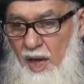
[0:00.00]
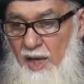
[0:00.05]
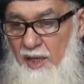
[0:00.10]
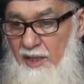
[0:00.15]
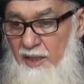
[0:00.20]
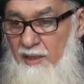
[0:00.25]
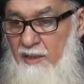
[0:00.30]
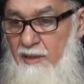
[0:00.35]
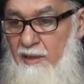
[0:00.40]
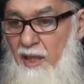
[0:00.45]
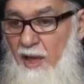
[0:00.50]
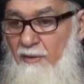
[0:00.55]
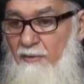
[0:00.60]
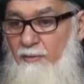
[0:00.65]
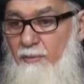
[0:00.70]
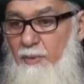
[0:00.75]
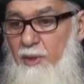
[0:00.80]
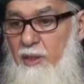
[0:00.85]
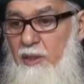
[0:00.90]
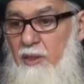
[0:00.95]

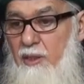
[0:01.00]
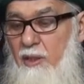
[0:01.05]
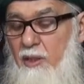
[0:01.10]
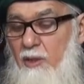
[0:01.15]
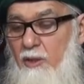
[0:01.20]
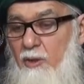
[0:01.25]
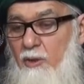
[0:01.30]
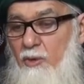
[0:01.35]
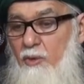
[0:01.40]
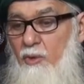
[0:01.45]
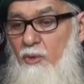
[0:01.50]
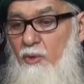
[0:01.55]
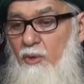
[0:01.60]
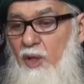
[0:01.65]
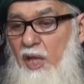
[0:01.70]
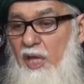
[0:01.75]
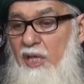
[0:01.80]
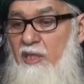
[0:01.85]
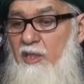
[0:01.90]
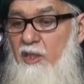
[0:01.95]
Al-insaf means
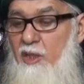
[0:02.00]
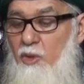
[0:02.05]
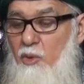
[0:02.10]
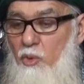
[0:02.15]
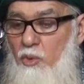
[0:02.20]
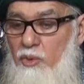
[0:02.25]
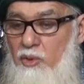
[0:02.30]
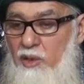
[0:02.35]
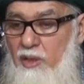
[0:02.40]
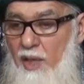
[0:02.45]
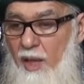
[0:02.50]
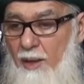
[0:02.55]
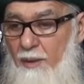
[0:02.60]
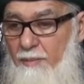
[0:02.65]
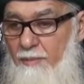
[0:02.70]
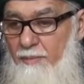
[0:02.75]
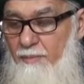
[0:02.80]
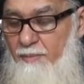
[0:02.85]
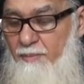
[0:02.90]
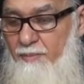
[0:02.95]
to excuse
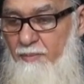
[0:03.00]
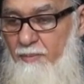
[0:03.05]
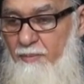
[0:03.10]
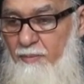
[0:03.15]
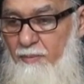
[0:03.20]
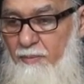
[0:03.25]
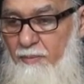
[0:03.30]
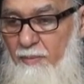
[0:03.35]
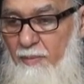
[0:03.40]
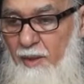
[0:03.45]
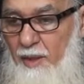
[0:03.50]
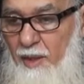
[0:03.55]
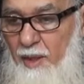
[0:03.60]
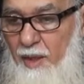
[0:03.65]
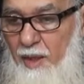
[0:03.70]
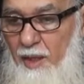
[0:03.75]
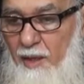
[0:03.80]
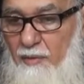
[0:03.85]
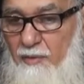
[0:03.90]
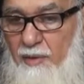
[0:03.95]
them
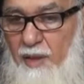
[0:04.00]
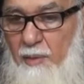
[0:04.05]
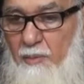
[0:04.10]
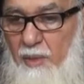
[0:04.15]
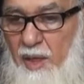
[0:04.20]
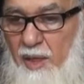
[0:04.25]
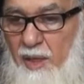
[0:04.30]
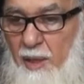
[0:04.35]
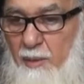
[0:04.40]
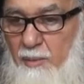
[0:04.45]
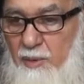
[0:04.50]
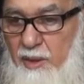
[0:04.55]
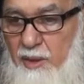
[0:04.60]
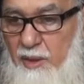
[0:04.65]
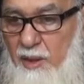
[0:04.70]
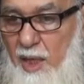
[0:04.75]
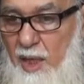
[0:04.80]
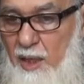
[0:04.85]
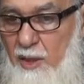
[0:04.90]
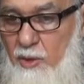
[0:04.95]
if they make a
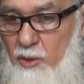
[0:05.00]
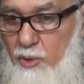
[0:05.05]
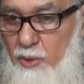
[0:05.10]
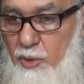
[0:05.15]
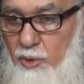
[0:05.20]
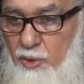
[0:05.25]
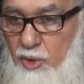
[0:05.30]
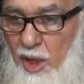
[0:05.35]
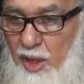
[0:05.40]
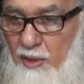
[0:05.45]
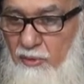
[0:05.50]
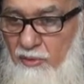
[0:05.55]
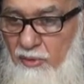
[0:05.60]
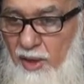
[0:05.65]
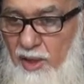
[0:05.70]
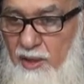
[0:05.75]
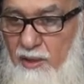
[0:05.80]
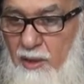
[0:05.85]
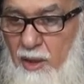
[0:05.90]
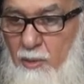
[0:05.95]
mistake, so you
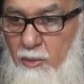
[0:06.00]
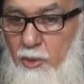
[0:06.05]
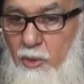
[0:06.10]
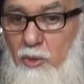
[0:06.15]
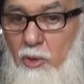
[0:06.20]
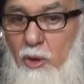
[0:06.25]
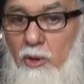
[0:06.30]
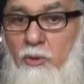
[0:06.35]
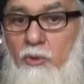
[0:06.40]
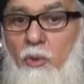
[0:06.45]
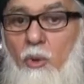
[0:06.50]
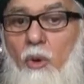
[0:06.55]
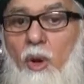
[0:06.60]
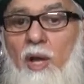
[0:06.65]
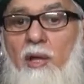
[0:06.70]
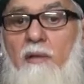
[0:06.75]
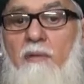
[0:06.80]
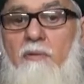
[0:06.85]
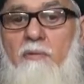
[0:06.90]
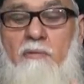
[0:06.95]
advise them, you don't go
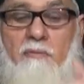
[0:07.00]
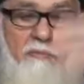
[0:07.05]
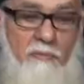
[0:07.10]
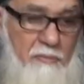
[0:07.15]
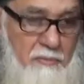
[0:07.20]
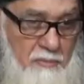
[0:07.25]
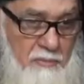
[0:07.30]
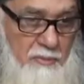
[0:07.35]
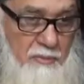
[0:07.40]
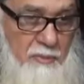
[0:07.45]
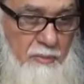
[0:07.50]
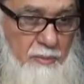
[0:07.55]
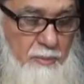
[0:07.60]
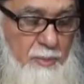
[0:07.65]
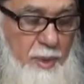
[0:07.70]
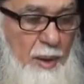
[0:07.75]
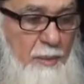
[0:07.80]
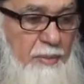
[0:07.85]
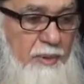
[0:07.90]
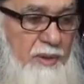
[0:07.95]
and
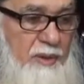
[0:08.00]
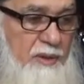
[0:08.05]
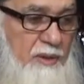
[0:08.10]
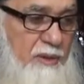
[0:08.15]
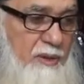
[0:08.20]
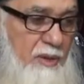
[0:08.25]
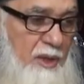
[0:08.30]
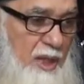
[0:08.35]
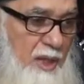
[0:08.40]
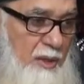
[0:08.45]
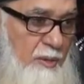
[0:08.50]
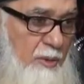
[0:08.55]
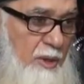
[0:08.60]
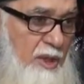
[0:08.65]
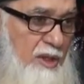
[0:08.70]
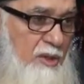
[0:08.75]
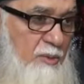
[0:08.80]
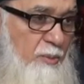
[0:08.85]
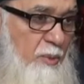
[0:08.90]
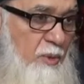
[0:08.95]
publish and
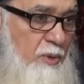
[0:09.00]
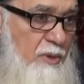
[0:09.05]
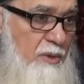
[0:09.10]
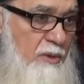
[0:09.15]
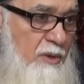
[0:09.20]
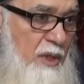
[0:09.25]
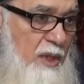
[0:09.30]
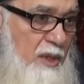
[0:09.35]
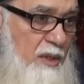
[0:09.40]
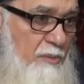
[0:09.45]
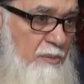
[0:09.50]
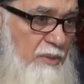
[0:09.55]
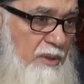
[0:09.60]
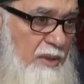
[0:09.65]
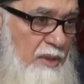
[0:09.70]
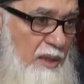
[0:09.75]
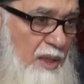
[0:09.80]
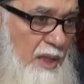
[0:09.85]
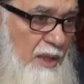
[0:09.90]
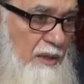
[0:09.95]
expose their
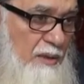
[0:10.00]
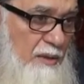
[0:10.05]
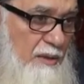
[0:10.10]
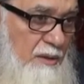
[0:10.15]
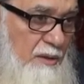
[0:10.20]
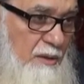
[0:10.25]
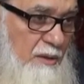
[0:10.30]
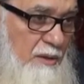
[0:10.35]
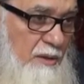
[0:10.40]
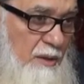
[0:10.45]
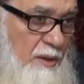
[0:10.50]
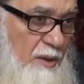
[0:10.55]
mistakes.